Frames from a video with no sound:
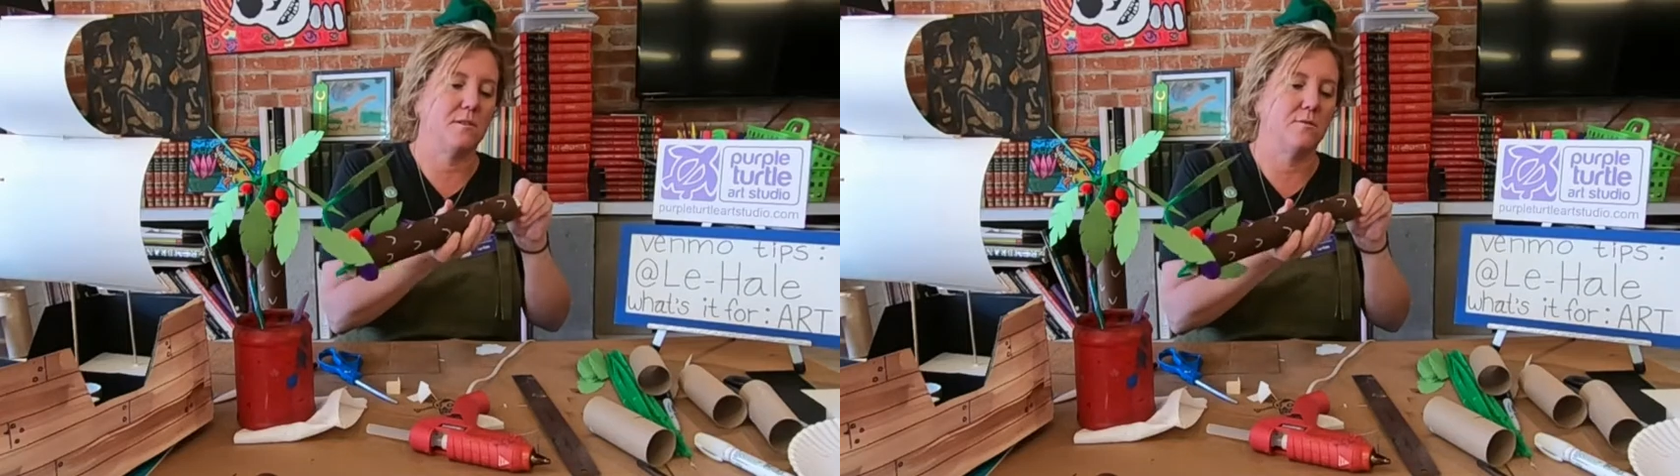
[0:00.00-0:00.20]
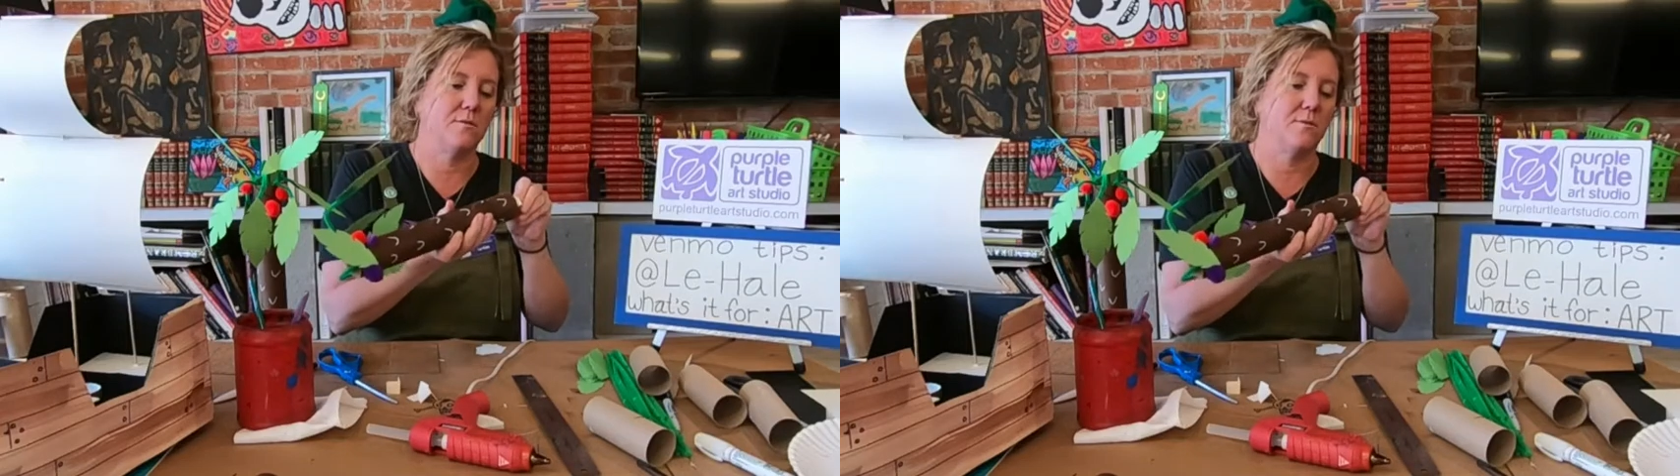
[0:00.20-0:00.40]

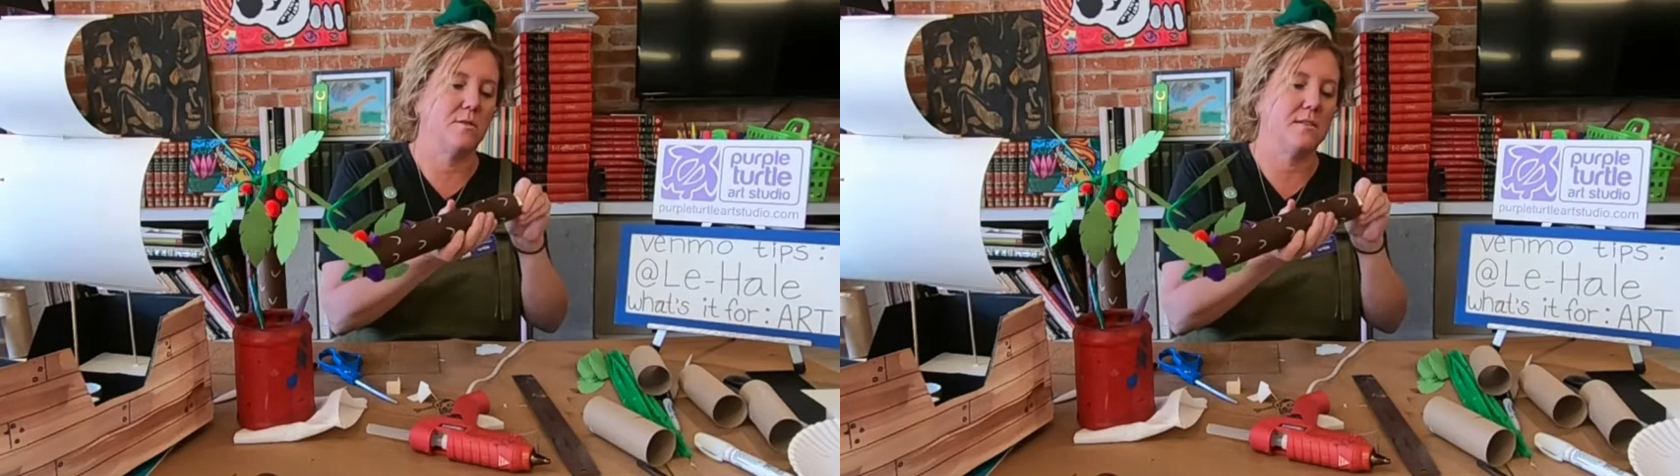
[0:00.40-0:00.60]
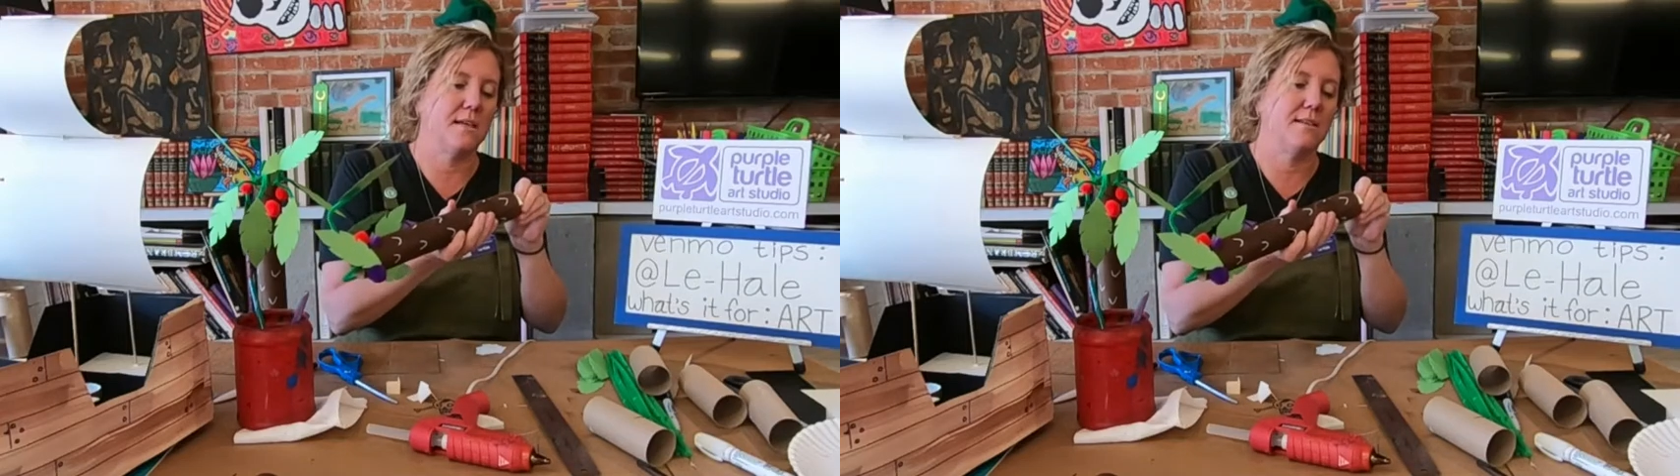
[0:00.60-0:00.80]
glue on the wrong
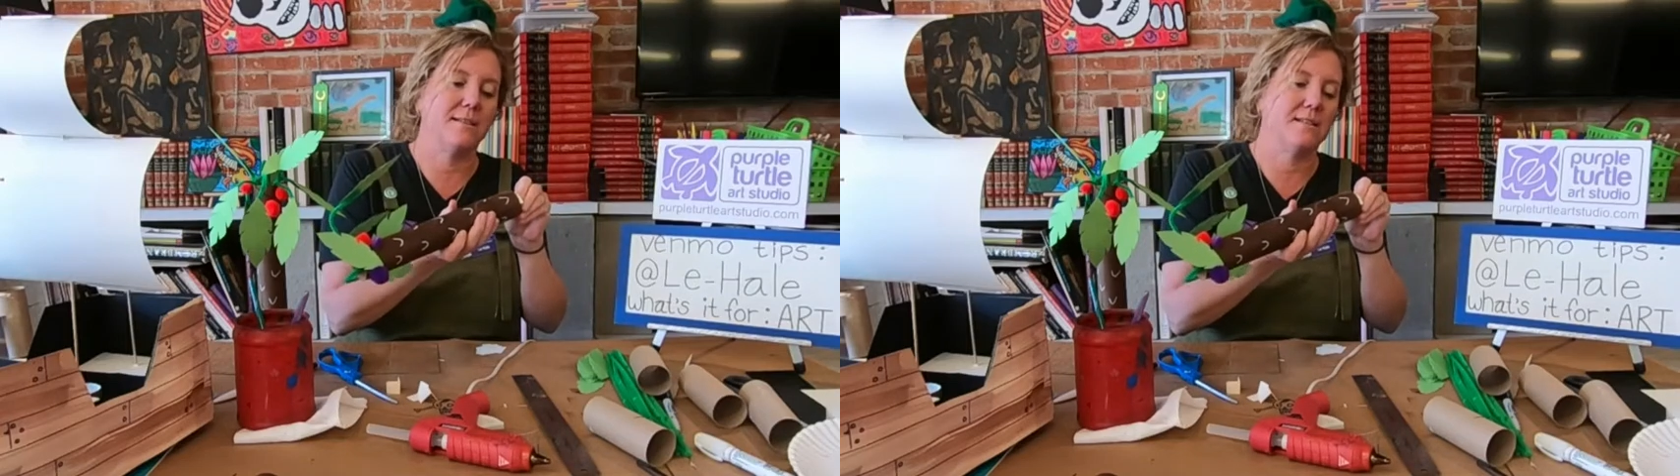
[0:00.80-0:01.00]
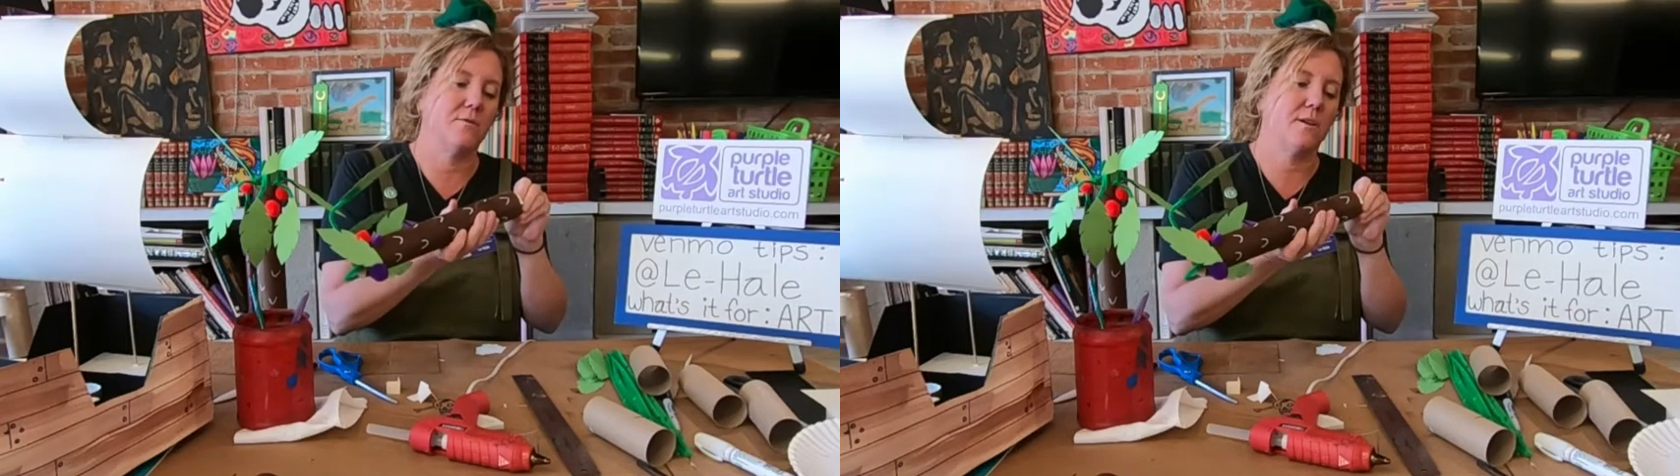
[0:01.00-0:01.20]
side.
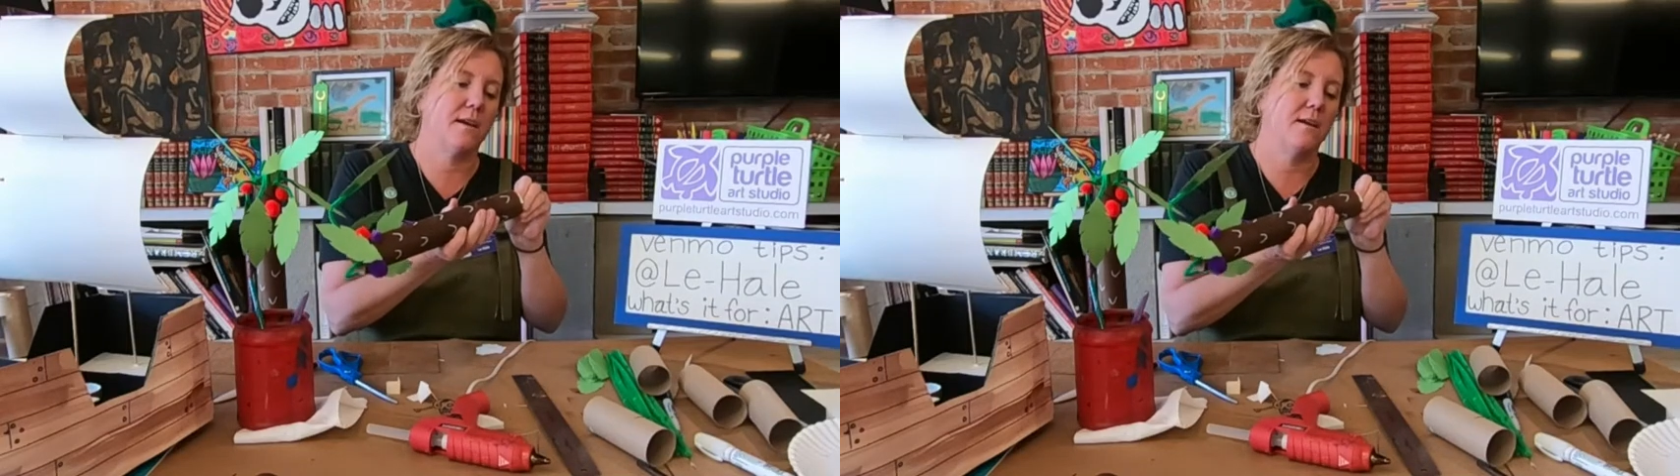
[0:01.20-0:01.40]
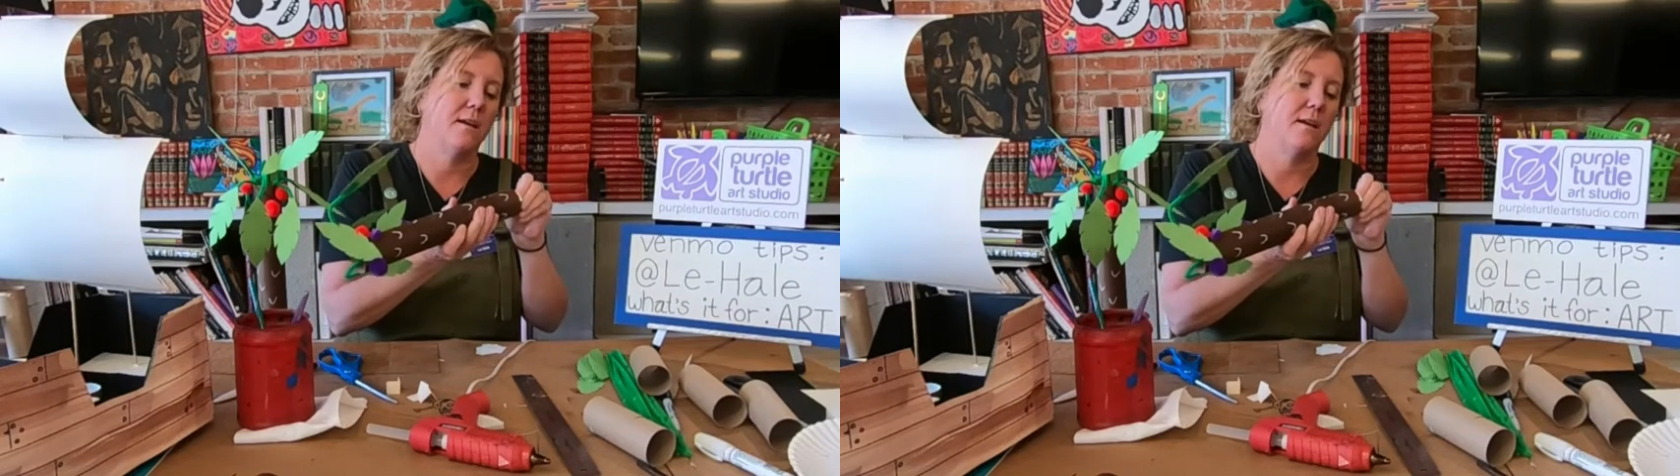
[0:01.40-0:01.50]
That's okay.